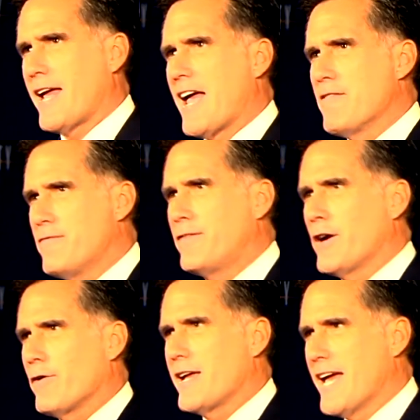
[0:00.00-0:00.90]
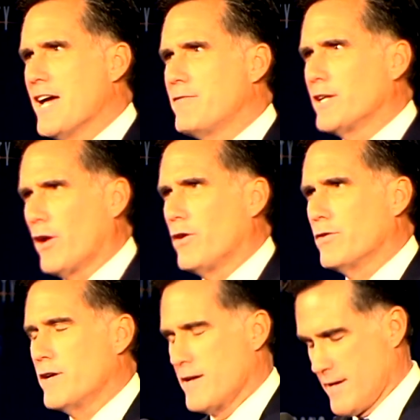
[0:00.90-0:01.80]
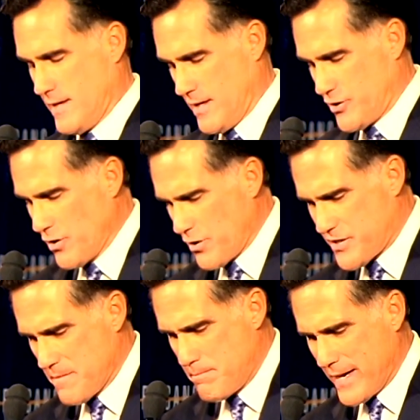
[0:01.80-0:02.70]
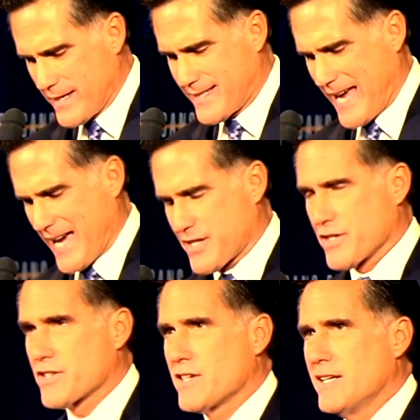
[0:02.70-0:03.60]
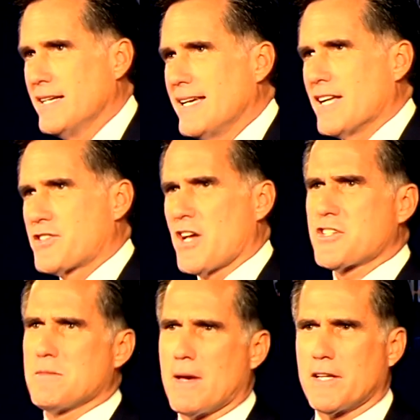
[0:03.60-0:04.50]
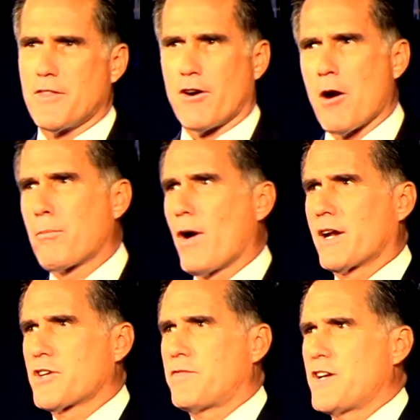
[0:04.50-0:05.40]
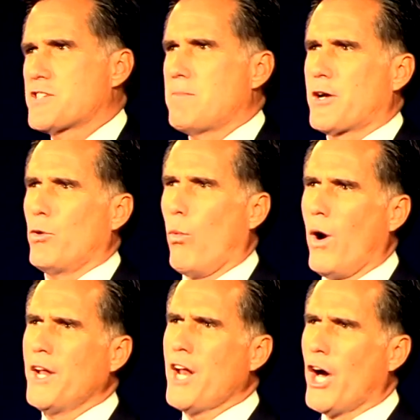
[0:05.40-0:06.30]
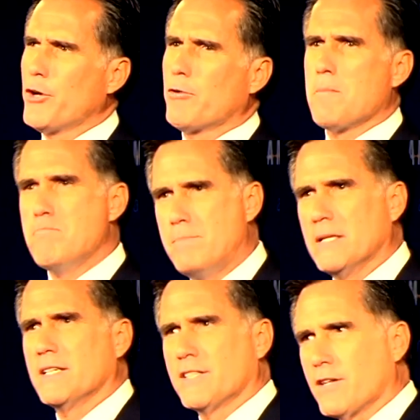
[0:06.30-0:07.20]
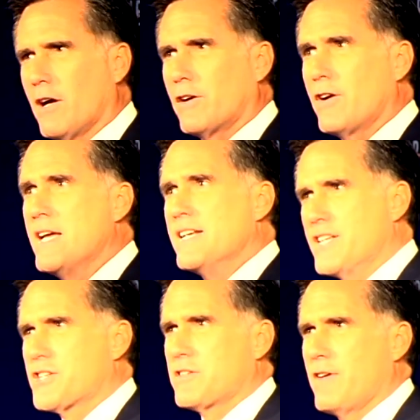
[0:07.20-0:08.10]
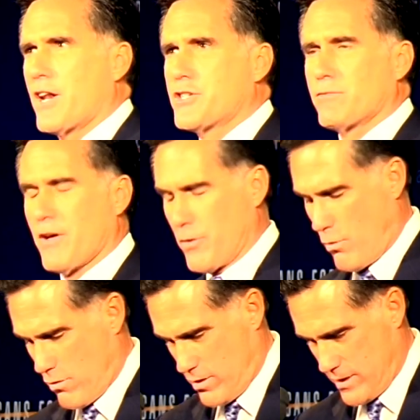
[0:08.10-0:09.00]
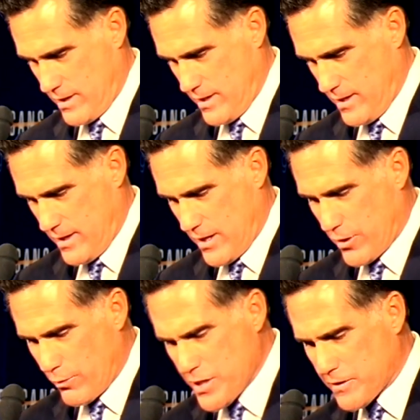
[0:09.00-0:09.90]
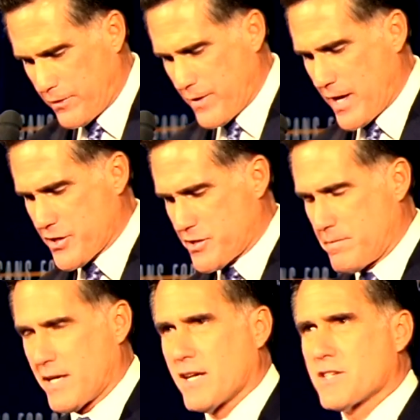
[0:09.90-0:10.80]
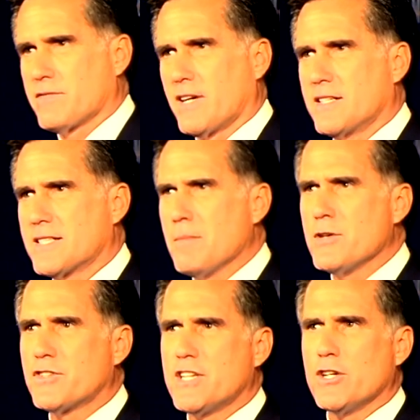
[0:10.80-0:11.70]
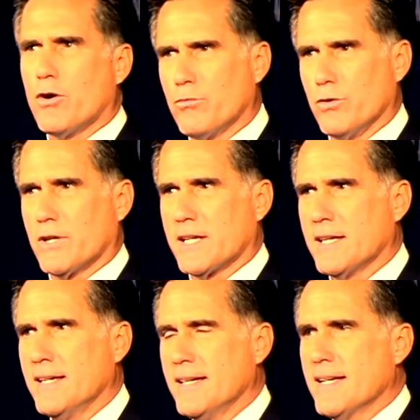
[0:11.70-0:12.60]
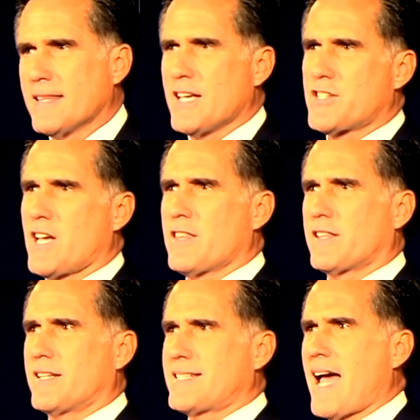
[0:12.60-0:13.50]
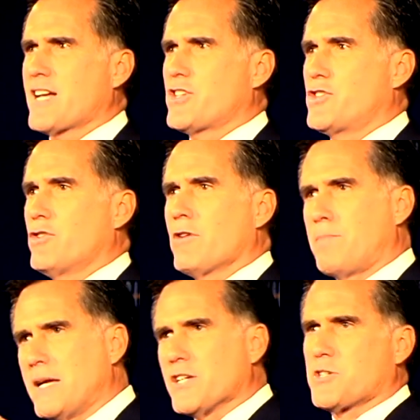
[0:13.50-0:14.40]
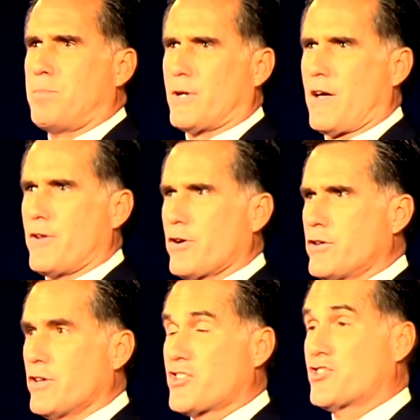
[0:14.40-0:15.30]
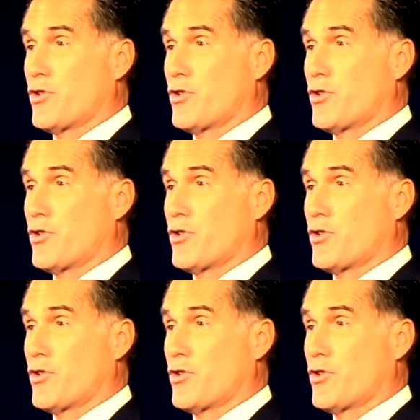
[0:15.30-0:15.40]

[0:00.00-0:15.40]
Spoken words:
a very heavy load. It's known as embedded taxes. It's estimated that our products face about a $100 billion disadvantage around the world. And the reason for that is that because of a WTO ruling, they say that the taxes Europeans put on their goods,